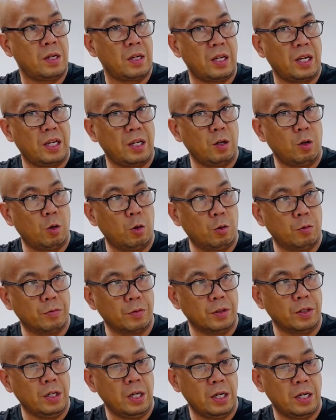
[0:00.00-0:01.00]
and
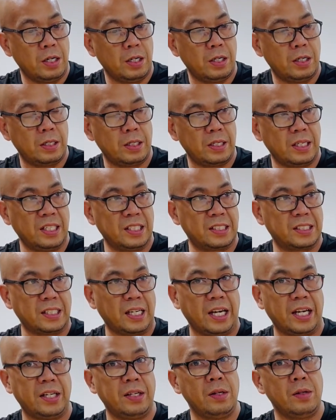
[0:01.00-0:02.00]
over
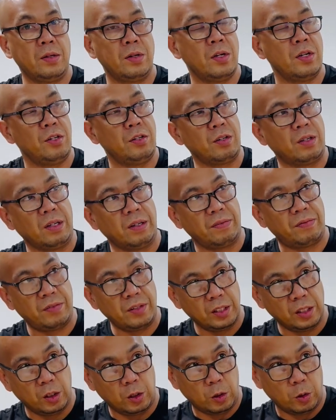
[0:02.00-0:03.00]
inside. You're gonna
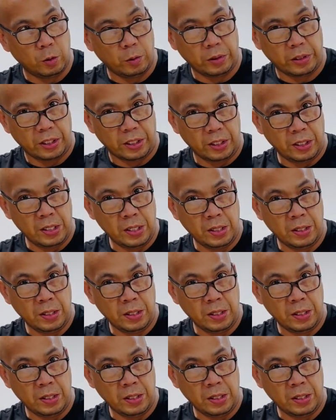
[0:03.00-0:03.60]
feel a hole there.